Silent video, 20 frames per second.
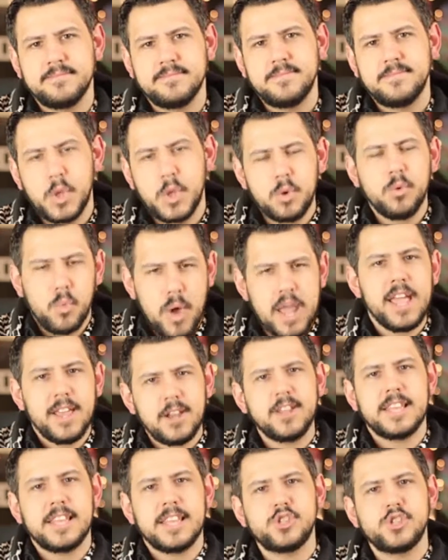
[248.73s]
No, weigh
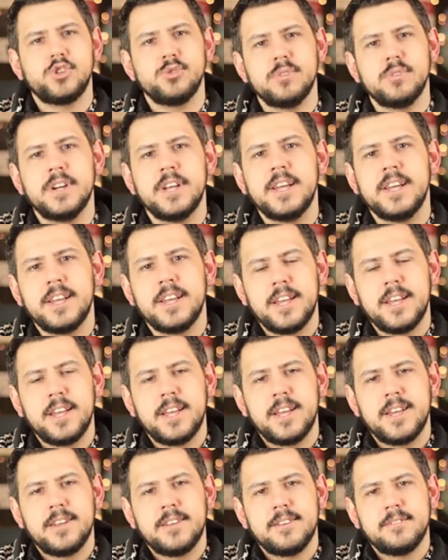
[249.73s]
in on the issue.
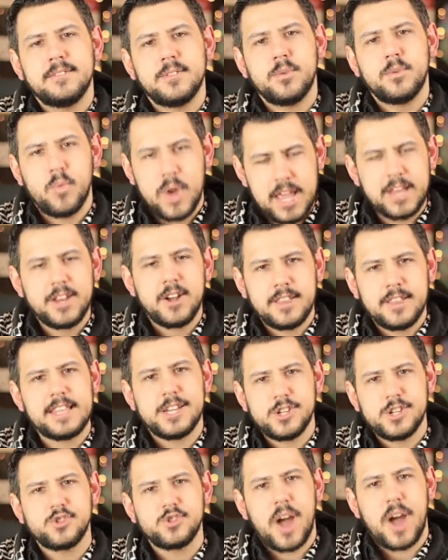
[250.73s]
Weigh in on
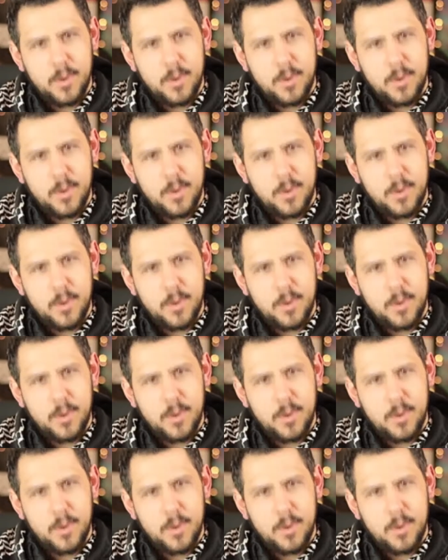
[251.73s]
the issue.